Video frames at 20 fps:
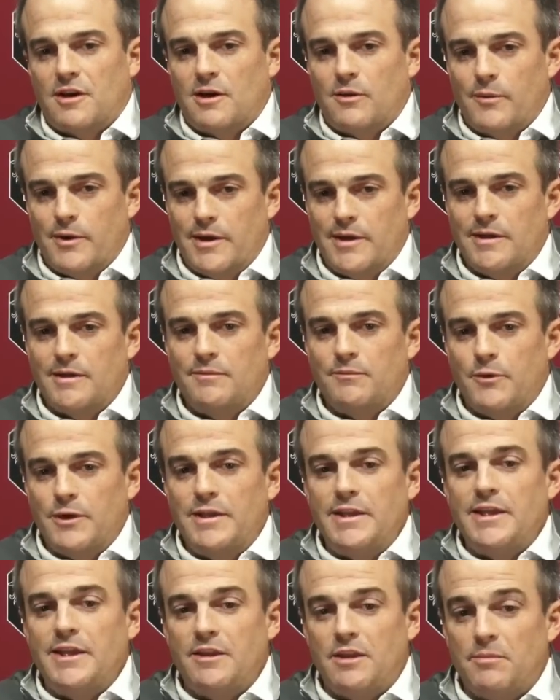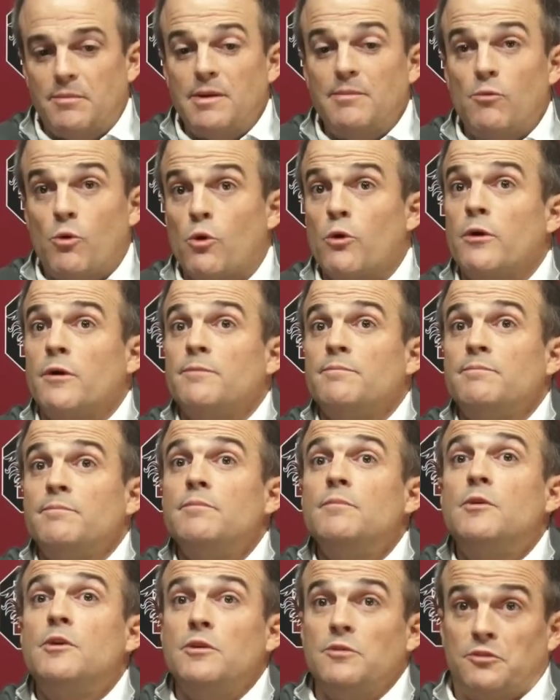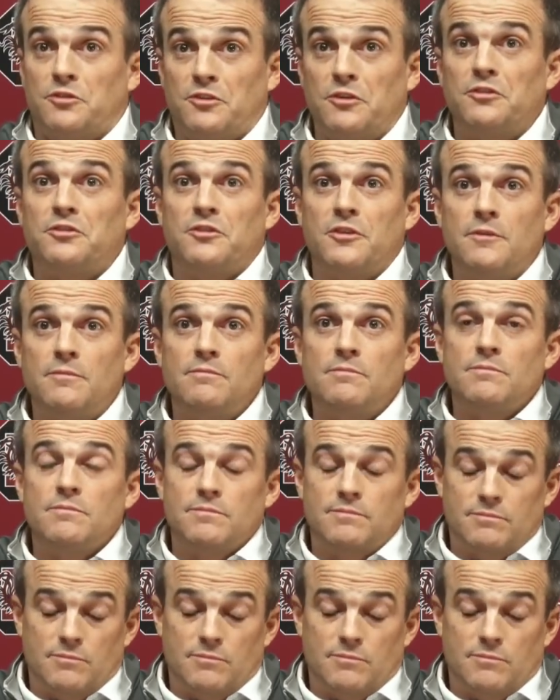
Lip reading: we needed to be more consistent.